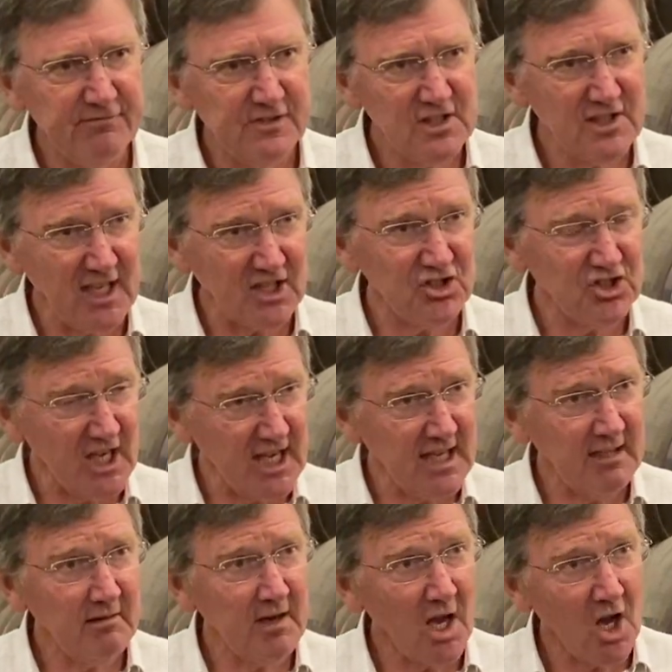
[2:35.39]

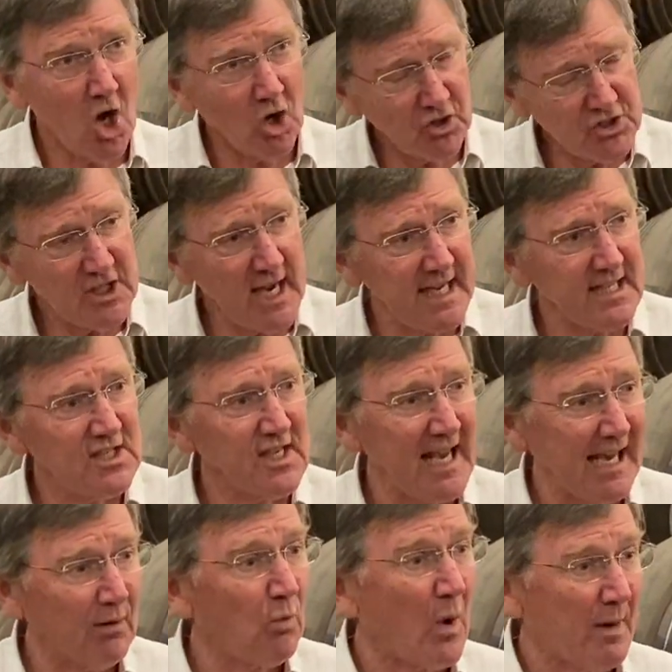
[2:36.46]
16 hogsheads
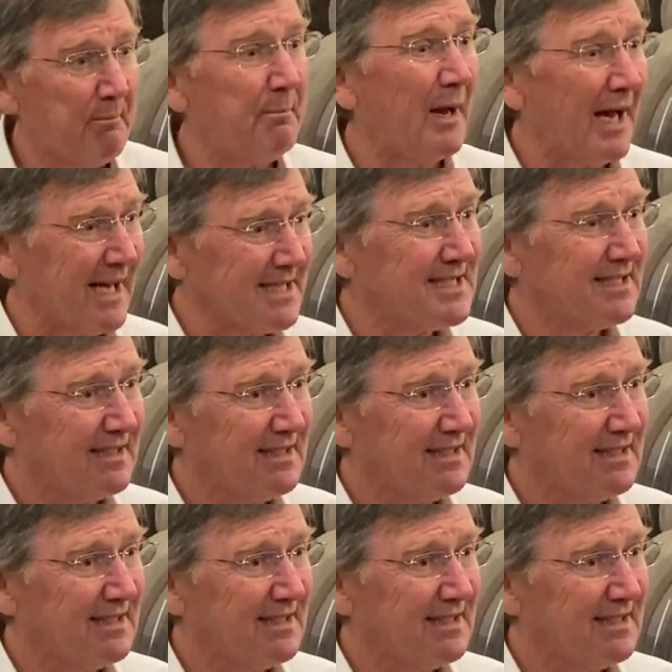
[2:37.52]
and 1 butt.